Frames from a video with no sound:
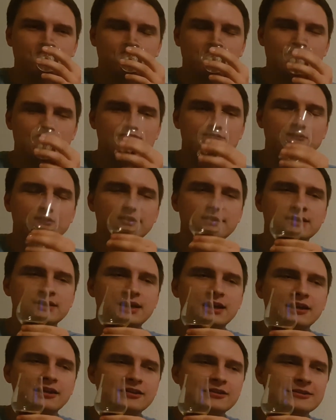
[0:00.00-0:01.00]
And in this
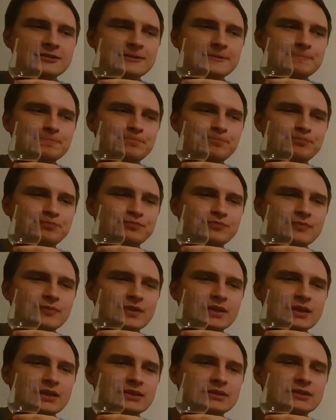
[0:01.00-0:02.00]
case,
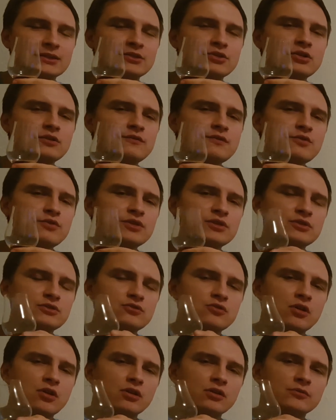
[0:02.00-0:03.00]
it's not very
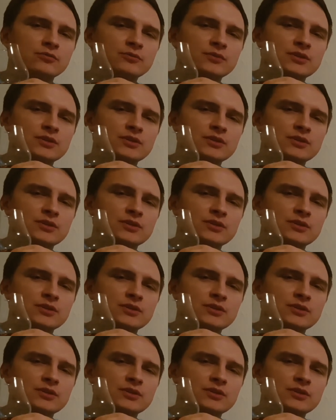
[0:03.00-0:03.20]
strong.